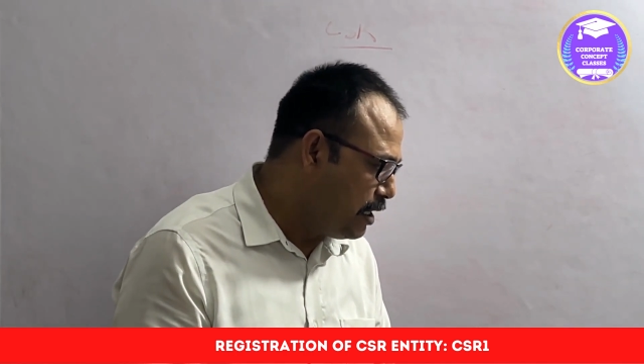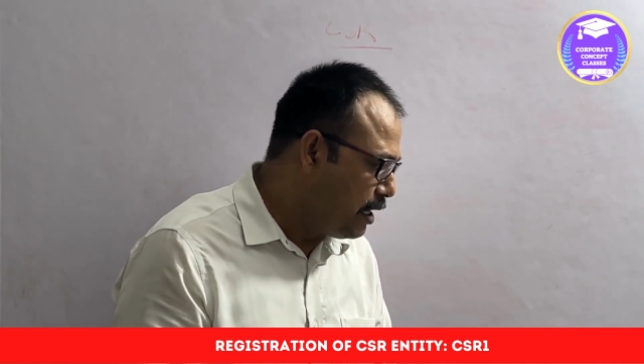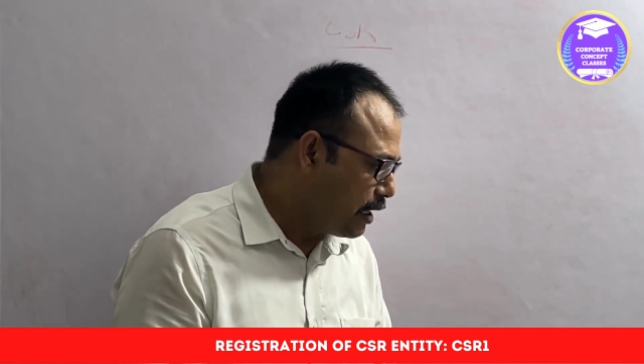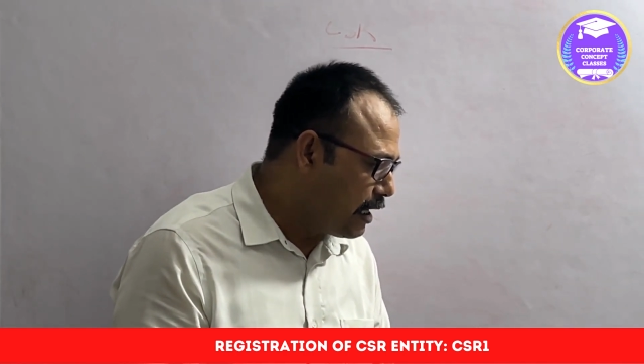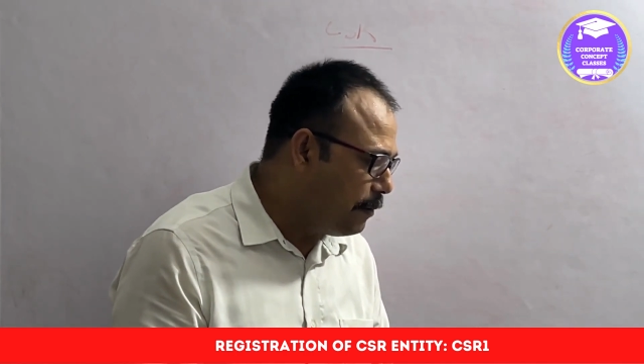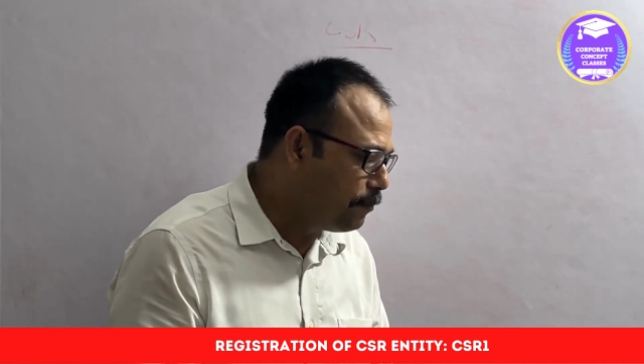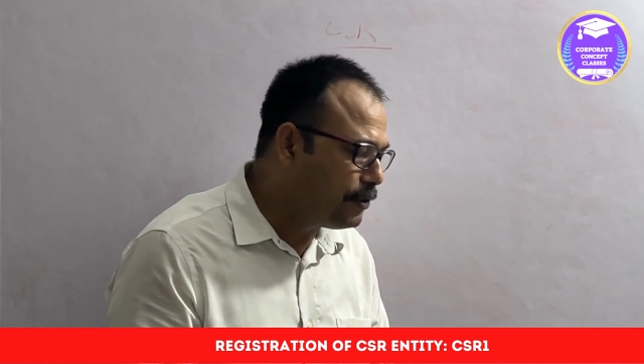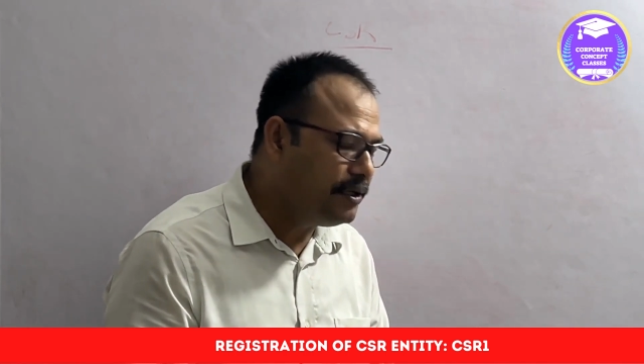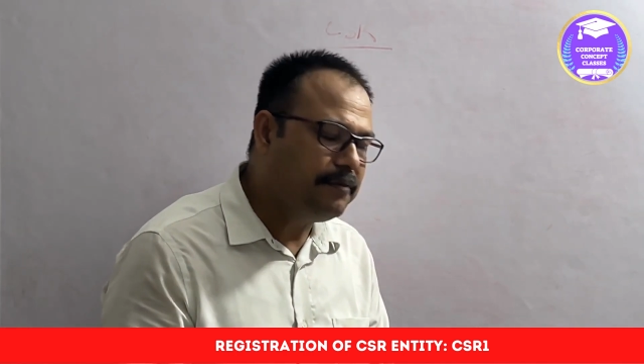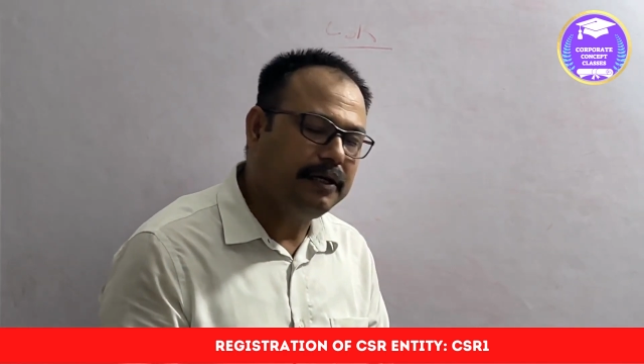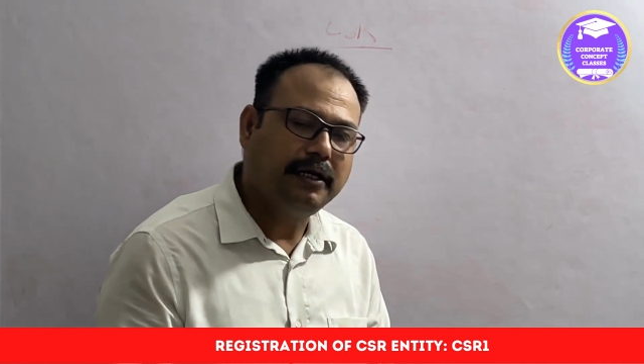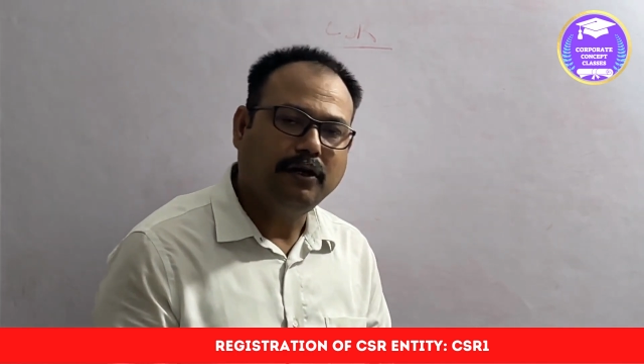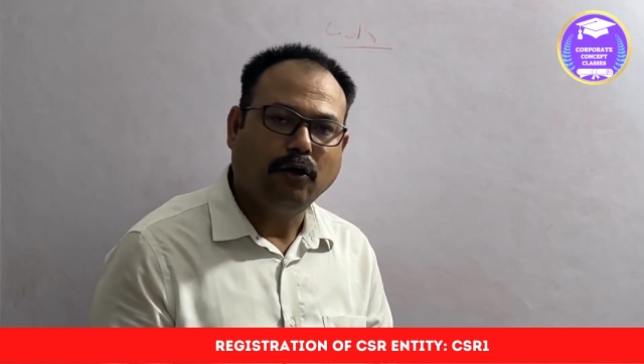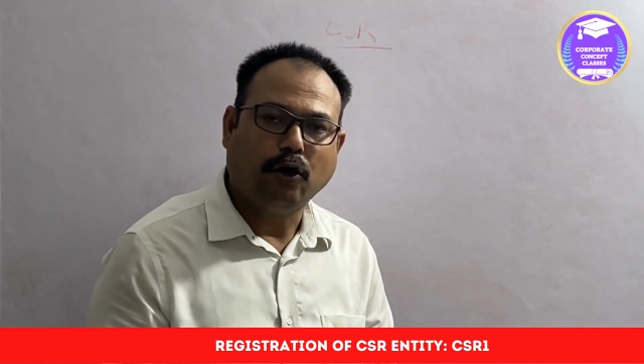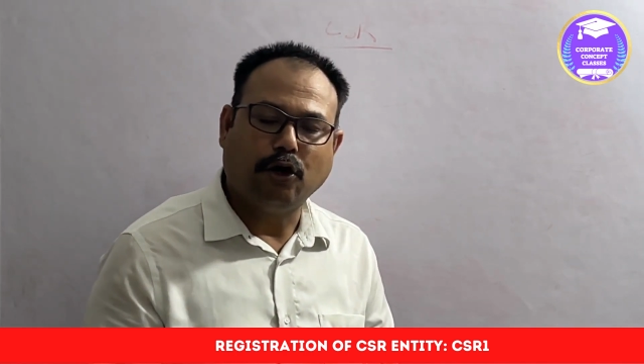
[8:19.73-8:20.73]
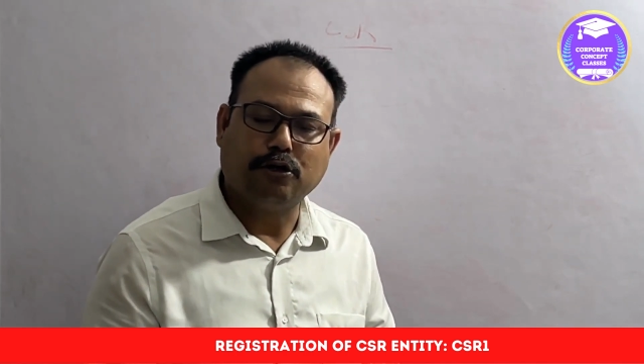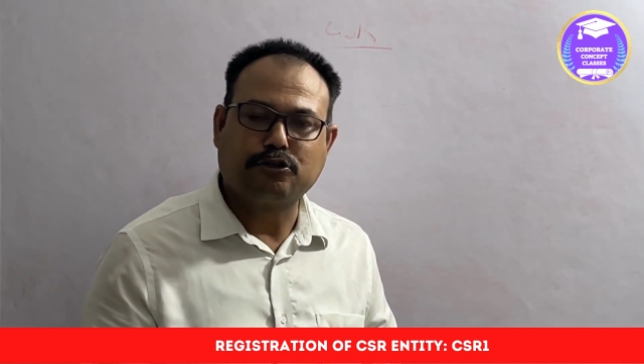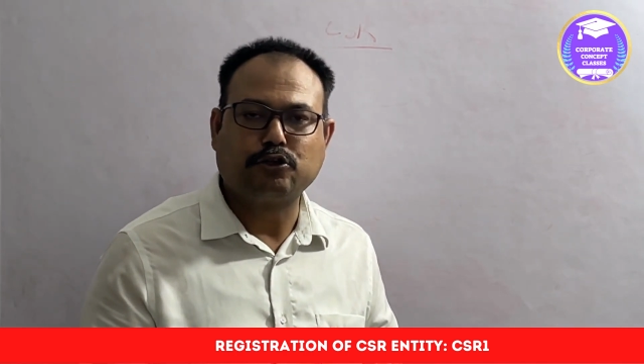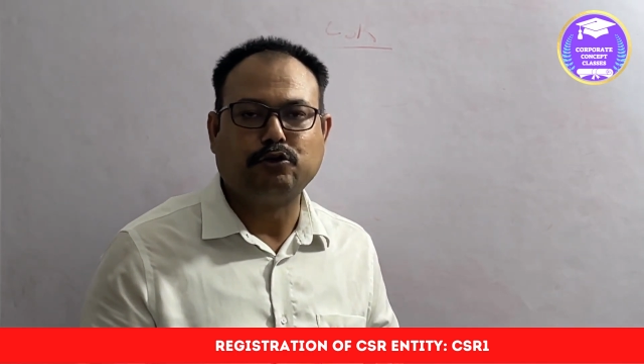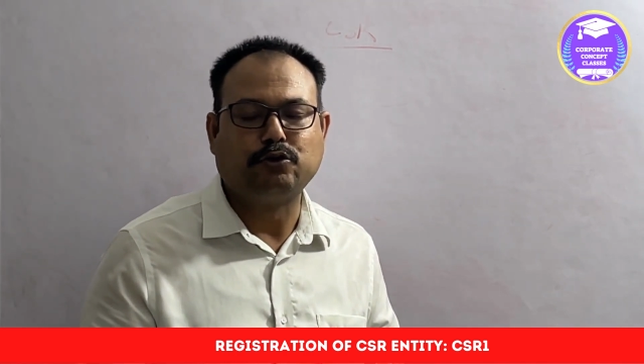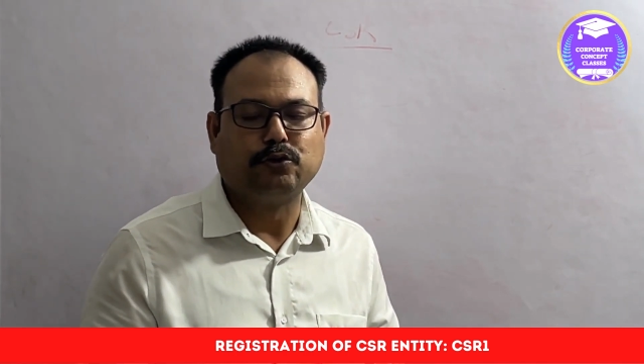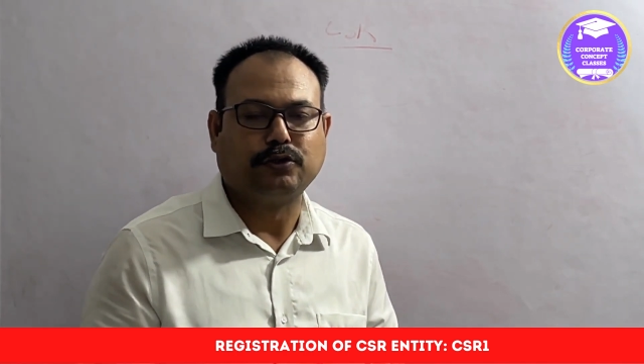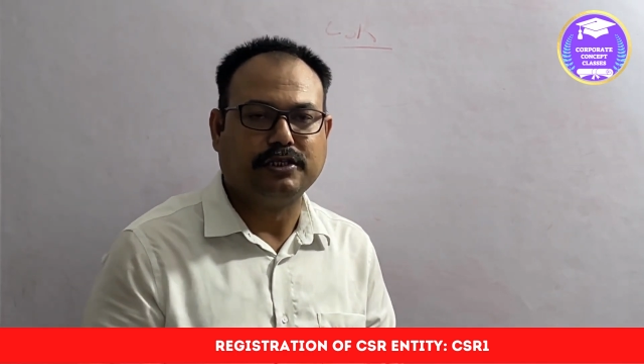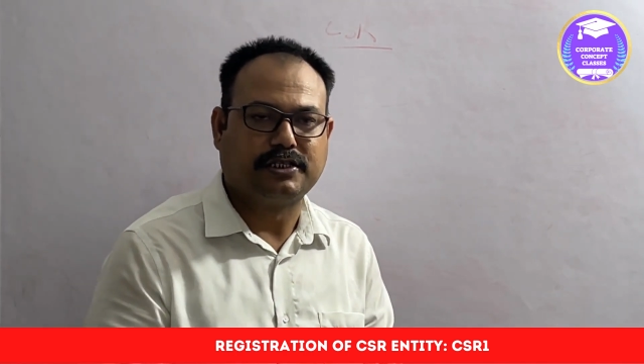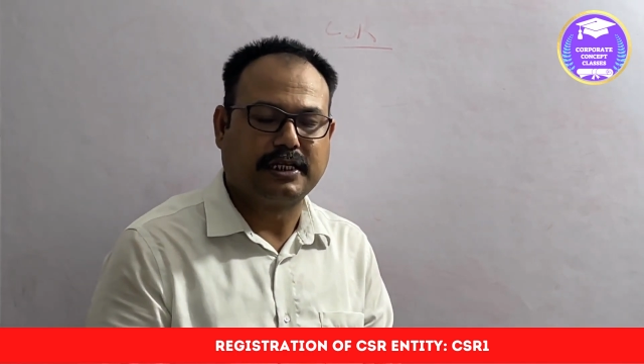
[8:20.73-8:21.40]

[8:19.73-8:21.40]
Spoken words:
Company may also do this.